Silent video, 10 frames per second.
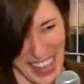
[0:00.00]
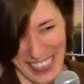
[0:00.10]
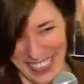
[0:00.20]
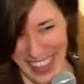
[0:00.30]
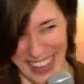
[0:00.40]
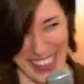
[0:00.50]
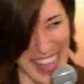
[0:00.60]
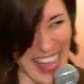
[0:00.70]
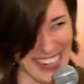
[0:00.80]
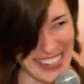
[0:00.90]
hadn't thought of
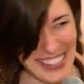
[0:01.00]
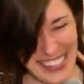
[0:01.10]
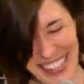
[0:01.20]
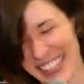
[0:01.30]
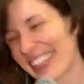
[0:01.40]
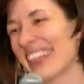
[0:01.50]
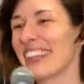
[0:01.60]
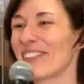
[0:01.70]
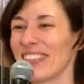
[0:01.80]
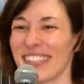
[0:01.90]
that. There,
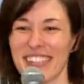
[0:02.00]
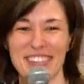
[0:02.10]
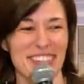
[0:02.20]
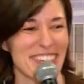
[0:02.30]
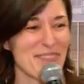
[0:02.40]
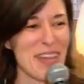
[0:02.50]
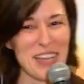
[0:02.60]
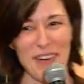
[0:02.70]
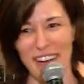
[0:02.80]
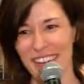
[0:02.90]
that's one solution. Make
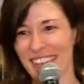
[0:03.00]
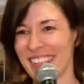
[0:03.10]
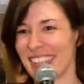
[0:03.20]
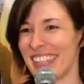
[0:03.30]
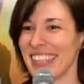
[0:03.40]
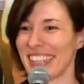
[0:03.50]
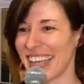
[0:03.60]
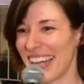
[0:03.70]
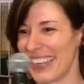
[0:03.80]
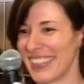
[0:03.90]
them all. So yeah. we've